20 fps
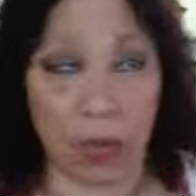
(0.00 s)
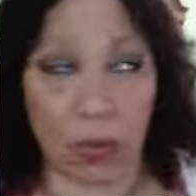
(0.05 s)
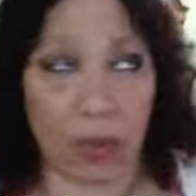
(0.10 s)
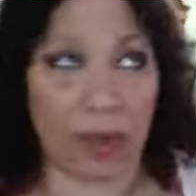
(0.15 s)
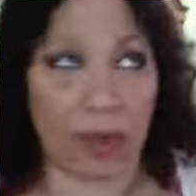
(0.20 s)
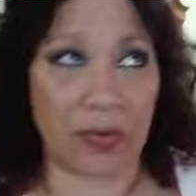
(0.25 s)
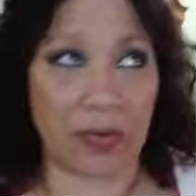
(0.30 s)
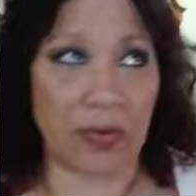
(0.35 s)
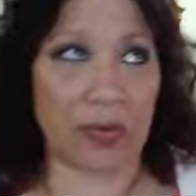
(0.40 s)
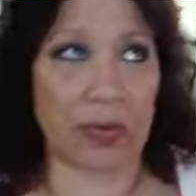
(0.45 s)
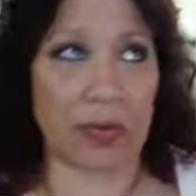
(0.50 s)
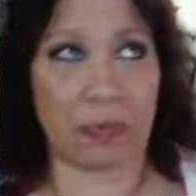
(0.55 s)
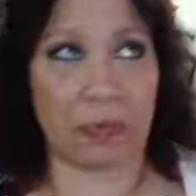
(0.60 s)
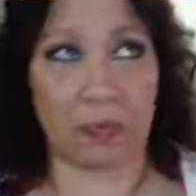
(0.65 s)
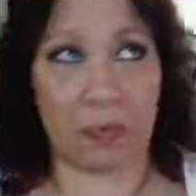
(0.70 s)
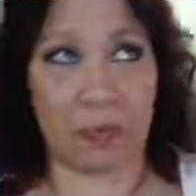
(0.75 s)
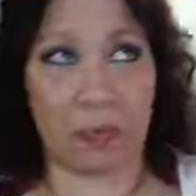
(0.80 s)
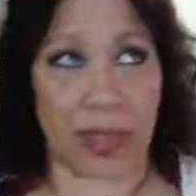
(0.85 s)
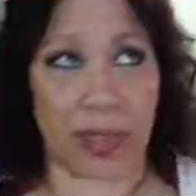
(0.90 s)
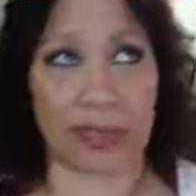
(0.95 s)
whatever
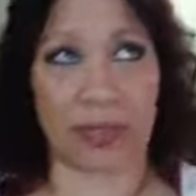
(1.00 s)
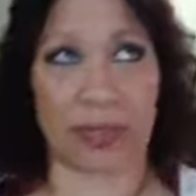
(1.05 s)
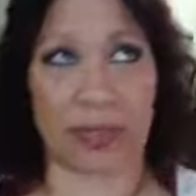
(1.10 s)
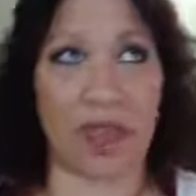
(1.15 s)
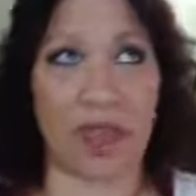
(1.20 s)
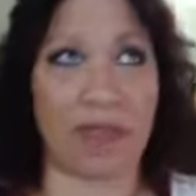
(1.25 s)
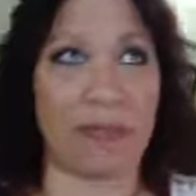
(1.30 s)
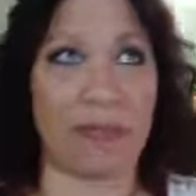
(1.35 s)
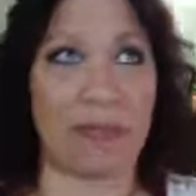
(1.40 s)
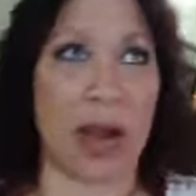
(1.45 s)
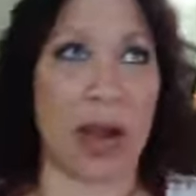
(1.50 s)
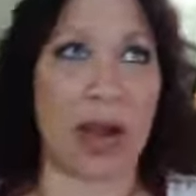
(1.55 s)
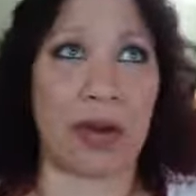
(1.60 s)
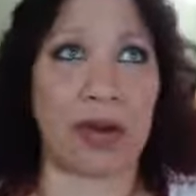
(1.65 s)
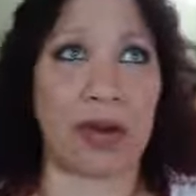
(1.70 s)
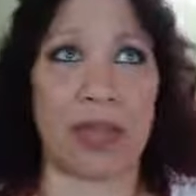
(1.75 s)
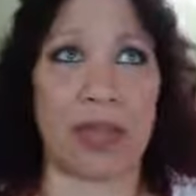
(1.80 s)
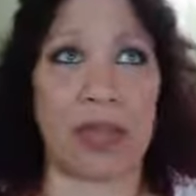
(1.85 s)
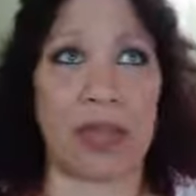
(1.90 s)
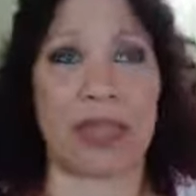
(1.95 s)
your past life
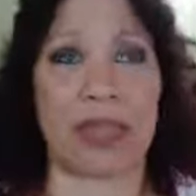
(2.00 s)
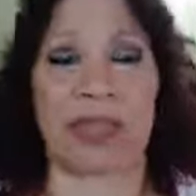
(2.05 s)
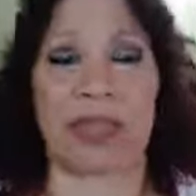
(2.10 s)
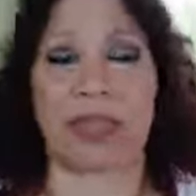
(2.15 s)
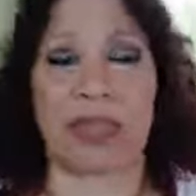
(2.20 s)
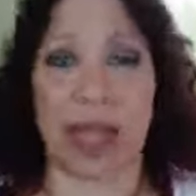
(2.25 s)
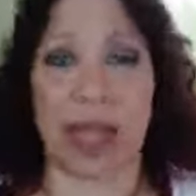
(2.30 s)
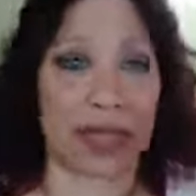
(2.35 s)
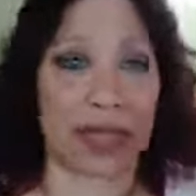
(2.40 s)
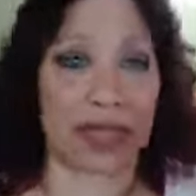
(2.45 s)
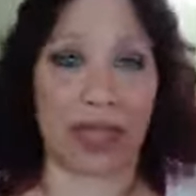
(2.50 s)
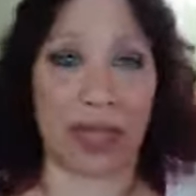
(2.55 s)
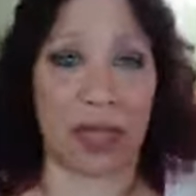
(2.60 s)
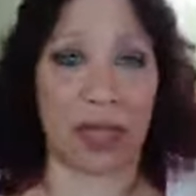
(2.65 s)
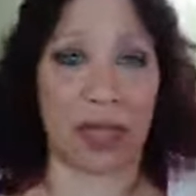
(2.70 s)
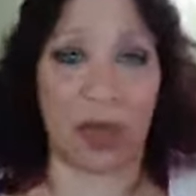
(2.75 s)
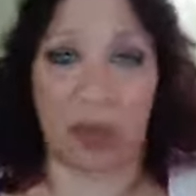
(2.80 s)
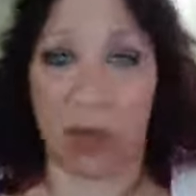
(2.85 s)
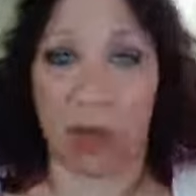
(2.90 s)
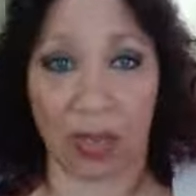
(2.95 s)
mark is, I can
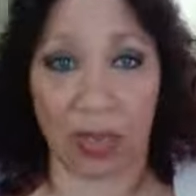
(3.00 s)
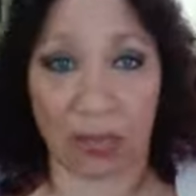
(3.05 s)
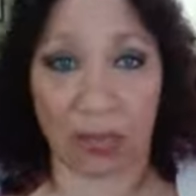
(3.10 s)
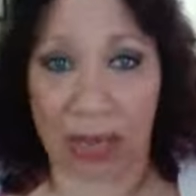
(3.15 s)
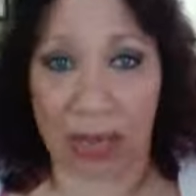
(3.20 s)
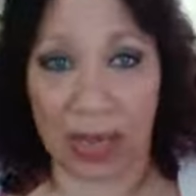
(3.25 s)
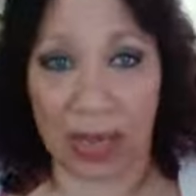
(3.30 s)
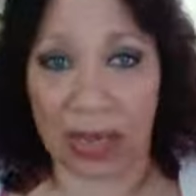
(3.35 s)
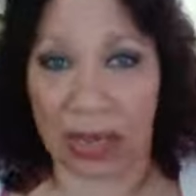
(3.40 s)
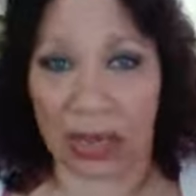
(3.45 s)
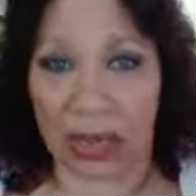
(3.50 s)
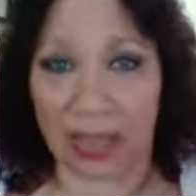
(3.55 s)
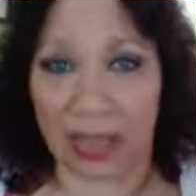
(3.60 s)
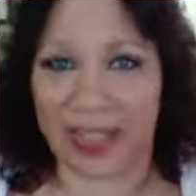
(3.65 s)
tell you all about it.